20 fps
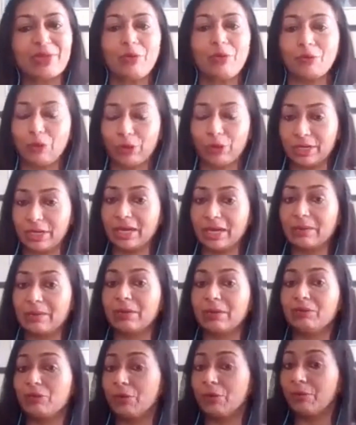Water
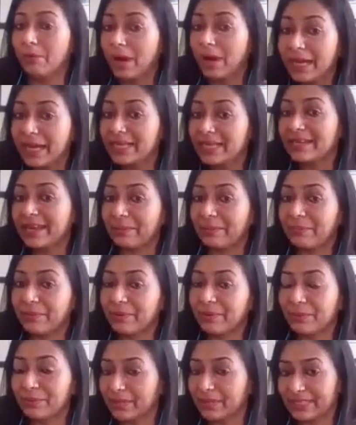coming from my tap,
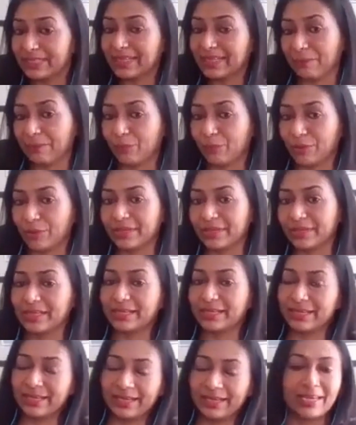the tap water here,
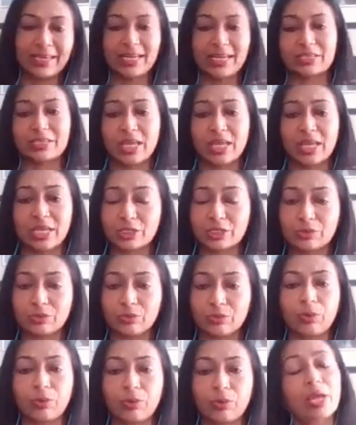again
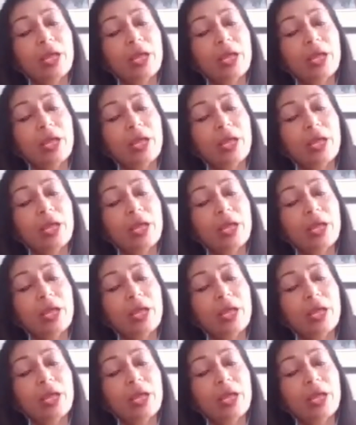H2O.